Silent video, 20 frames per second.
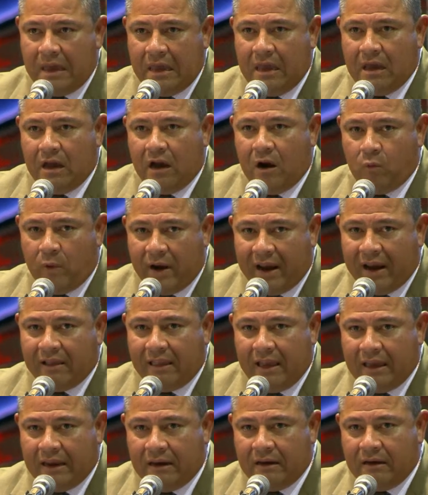be a
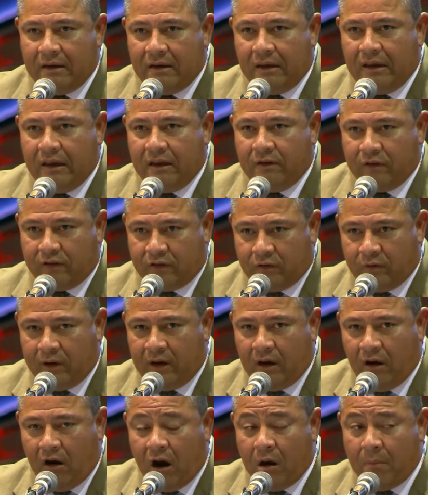regulated industry.
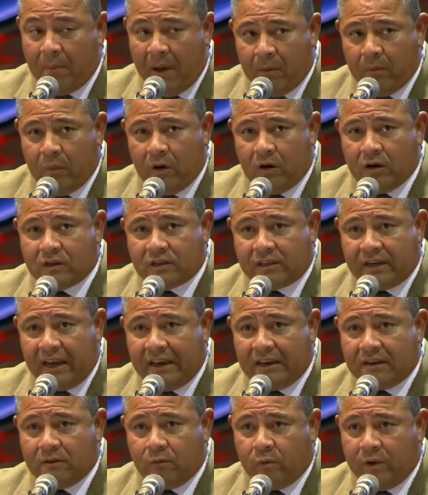Our members take
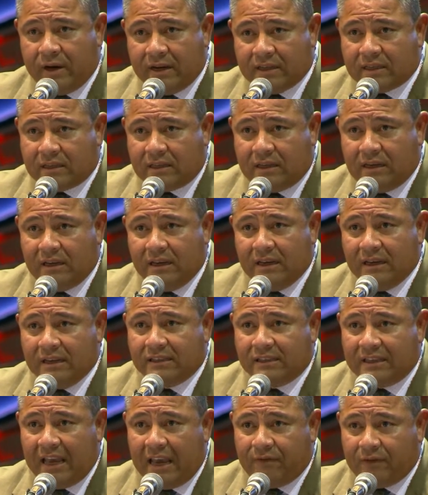risk,
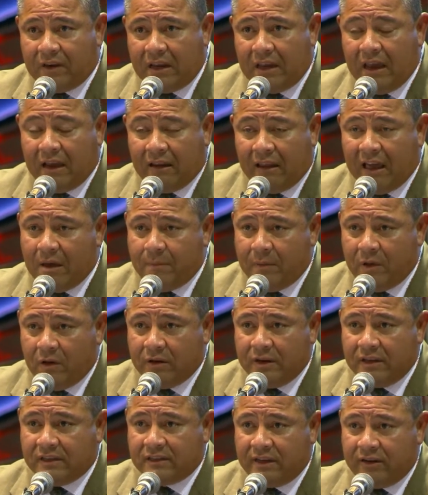safety, and
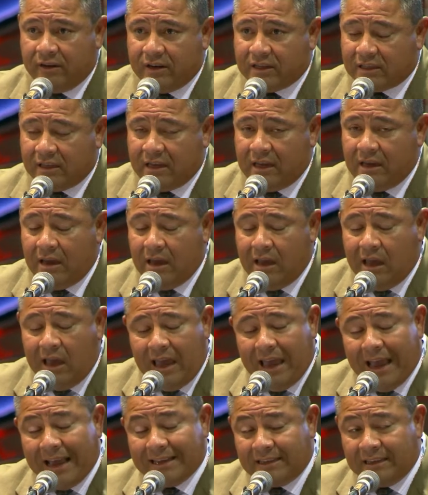liability seriously.
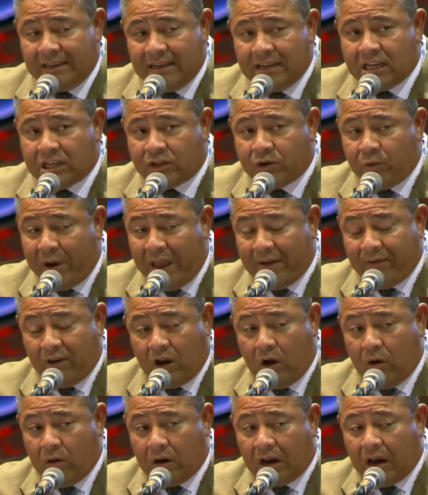As an industry, we have a
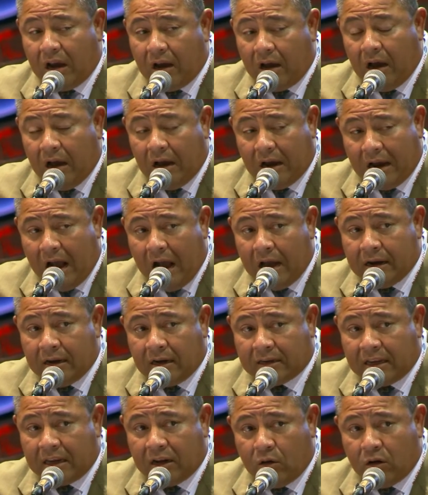code of uh,
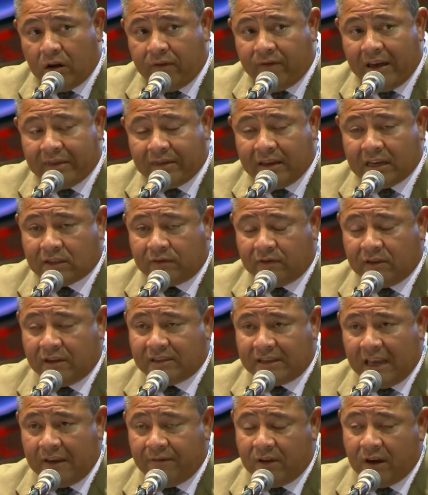conduct and code of ethics for the
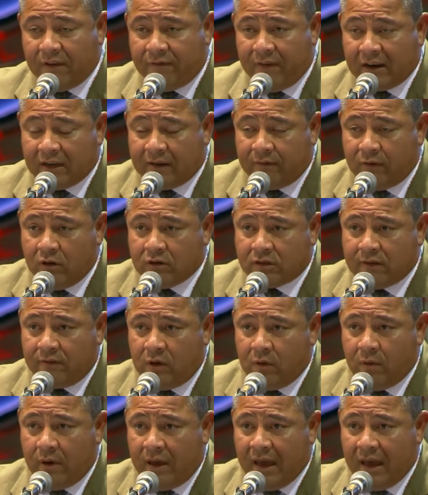safe and effective use of U